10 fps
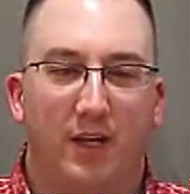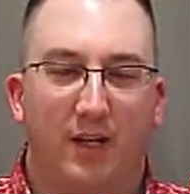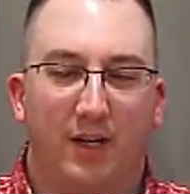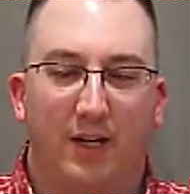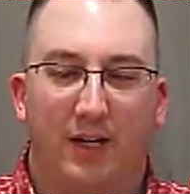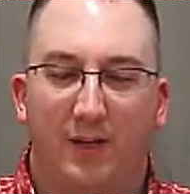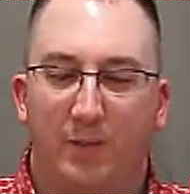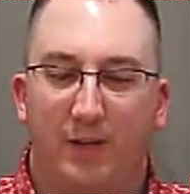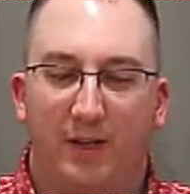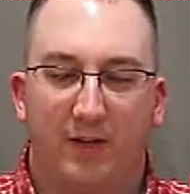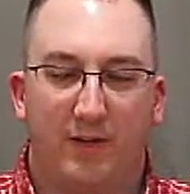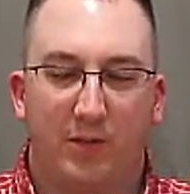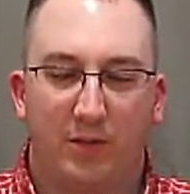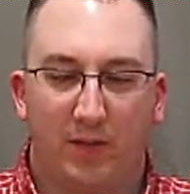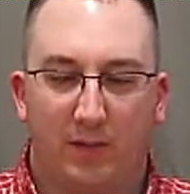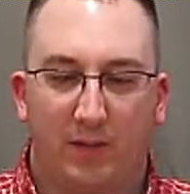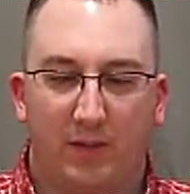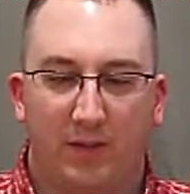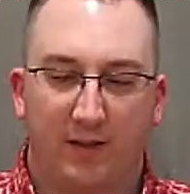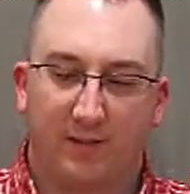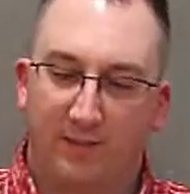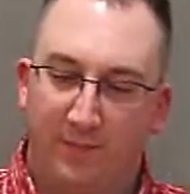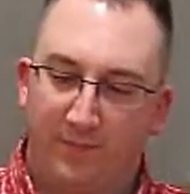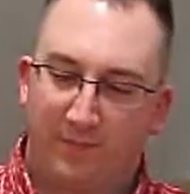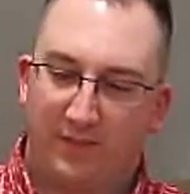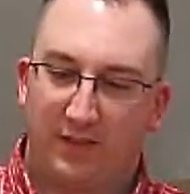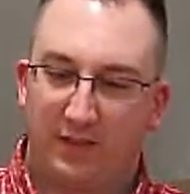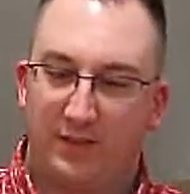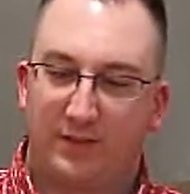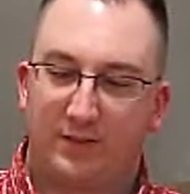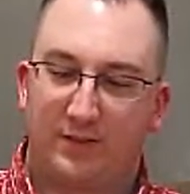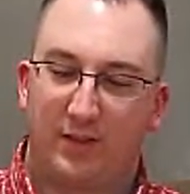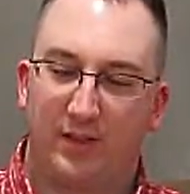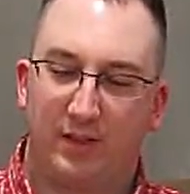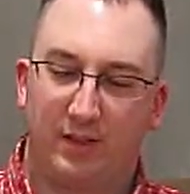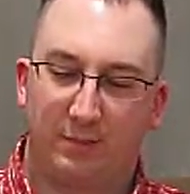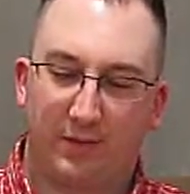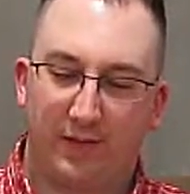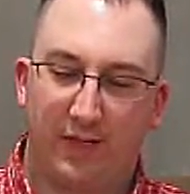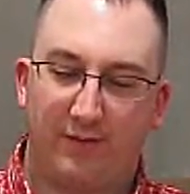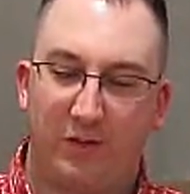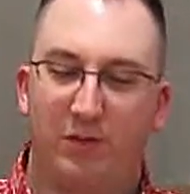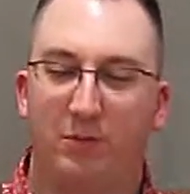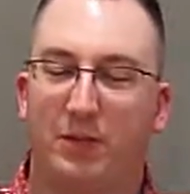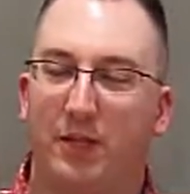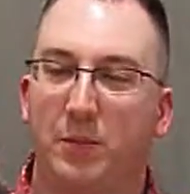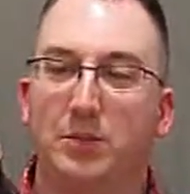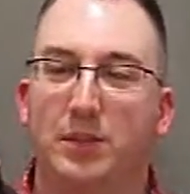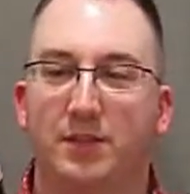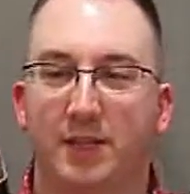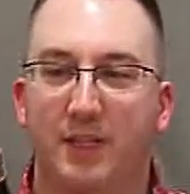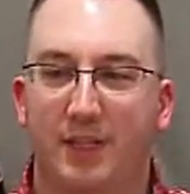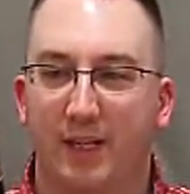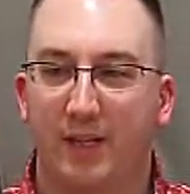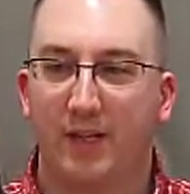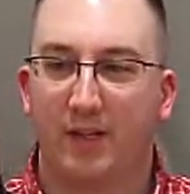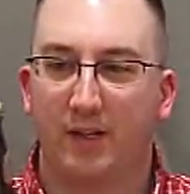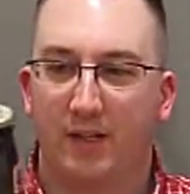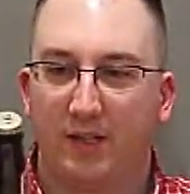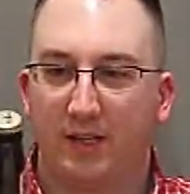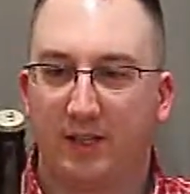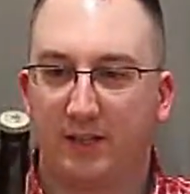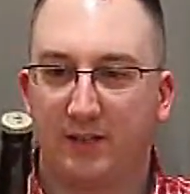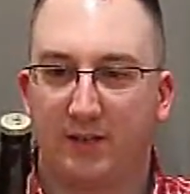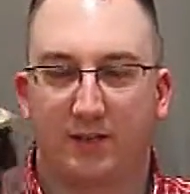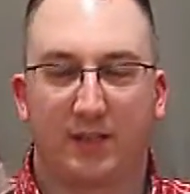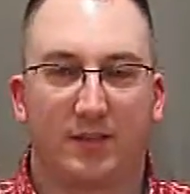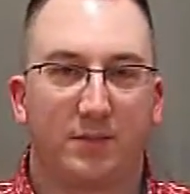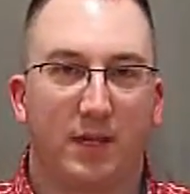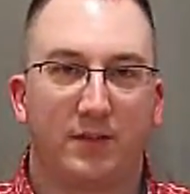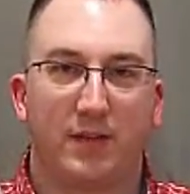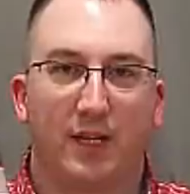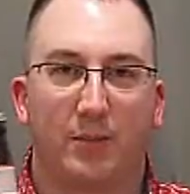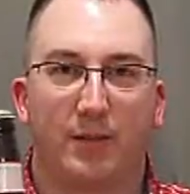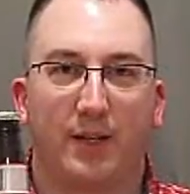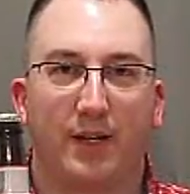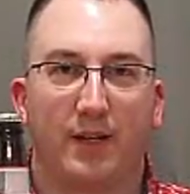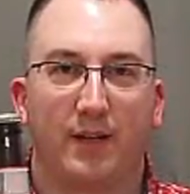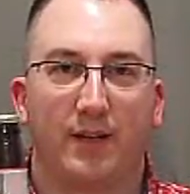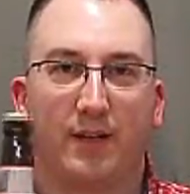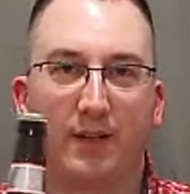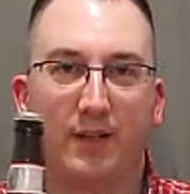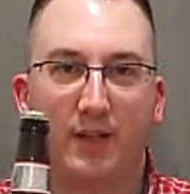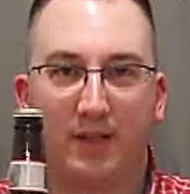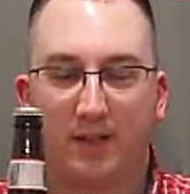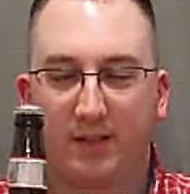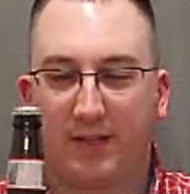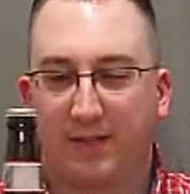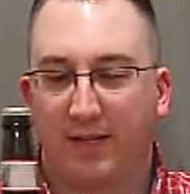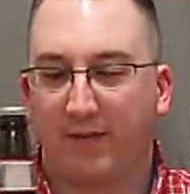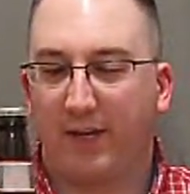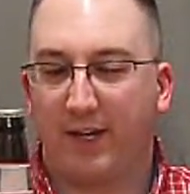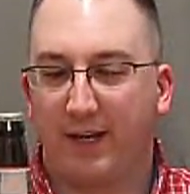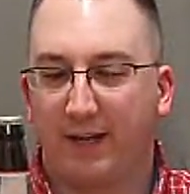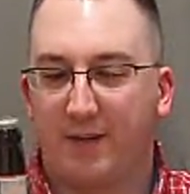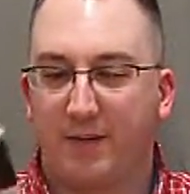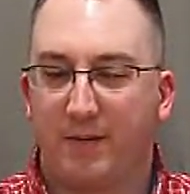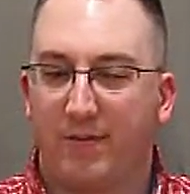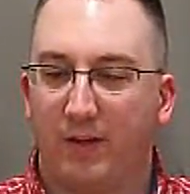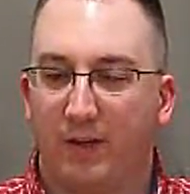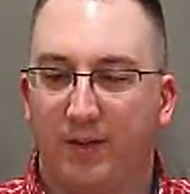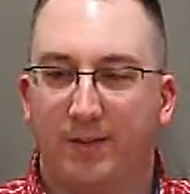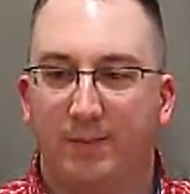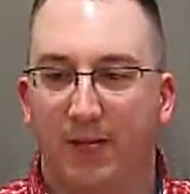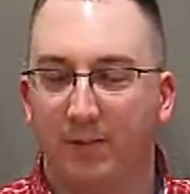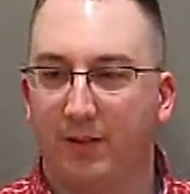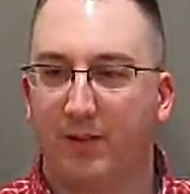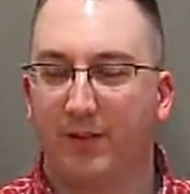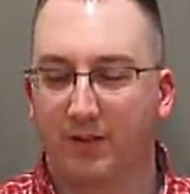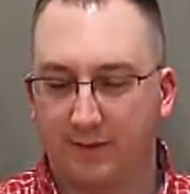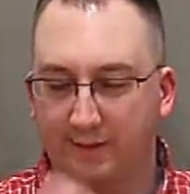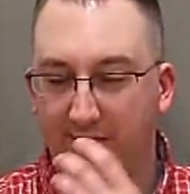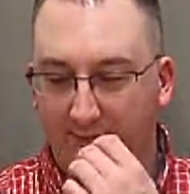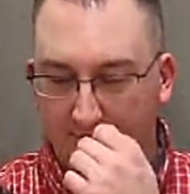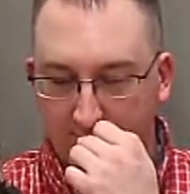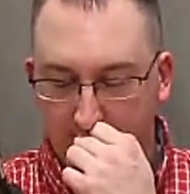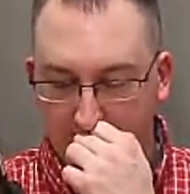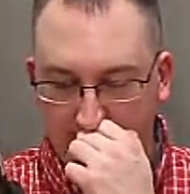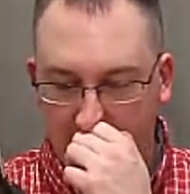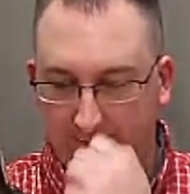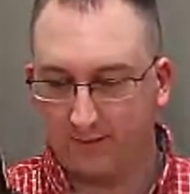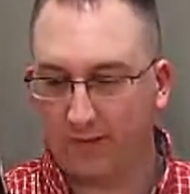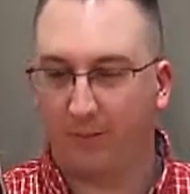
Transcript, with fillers: uh, IPA or double IPA lists. But I've heard from a lot of people that said that they think this is like the best IPA that they've had. Um, I'd be interested to see how it